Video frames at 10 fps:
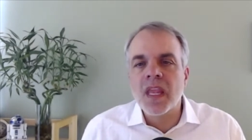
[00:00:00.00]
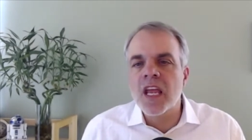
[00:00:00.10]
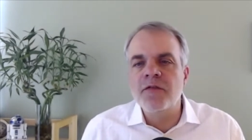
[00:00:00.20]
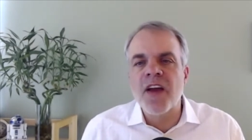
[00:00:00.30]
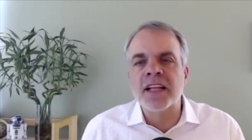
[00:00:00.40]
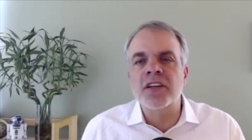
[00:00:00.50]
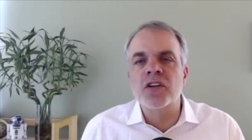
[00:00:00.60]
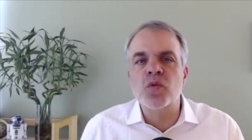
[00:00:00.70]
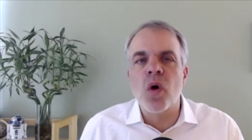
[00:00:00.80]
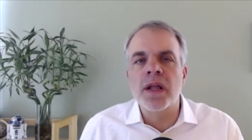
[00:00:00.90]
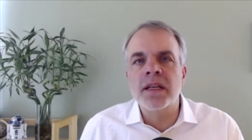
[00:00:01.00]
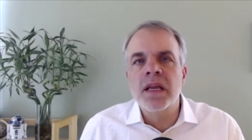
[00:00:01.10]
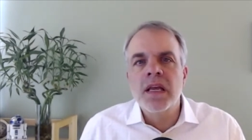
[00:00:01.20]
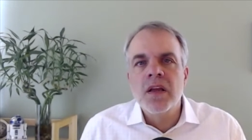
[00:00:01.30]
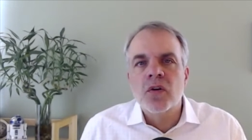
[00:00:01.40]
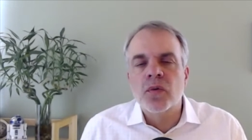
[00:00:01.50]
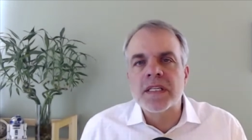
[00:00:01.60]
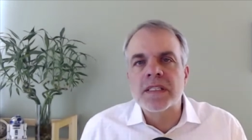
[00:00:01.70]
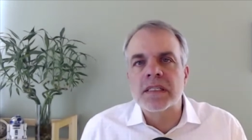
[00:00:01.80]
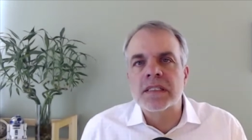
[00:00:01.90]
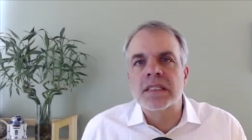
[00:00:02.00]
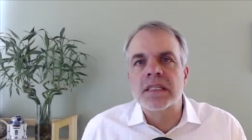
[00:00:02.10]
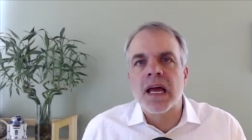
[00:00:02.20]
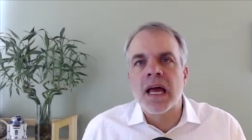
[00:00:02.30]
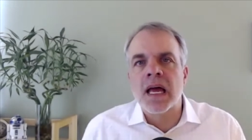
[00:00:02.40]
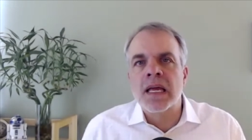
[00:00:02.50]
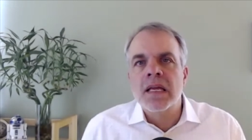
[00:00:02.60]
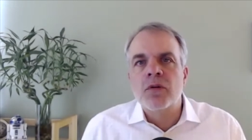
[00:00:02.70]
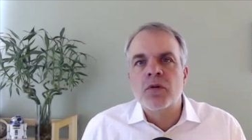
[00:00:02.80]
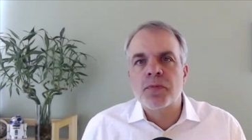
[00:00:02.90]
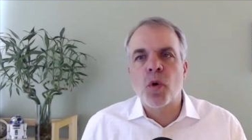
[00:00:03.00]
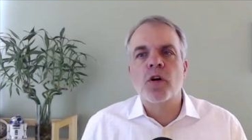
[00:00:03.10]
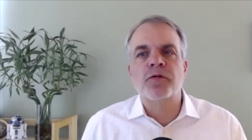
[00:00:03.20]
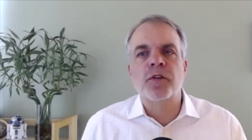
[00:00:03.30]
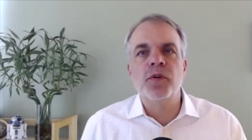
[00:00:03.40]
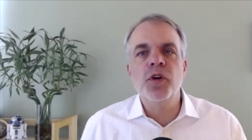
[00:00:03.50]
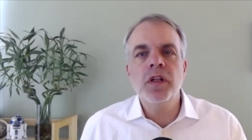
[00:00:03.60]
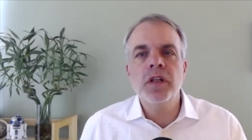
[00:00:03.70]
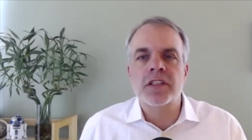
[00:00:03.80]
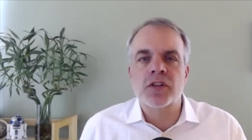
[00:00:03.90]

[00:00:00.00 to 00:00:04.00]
In fact, there's one recent report from Nucleus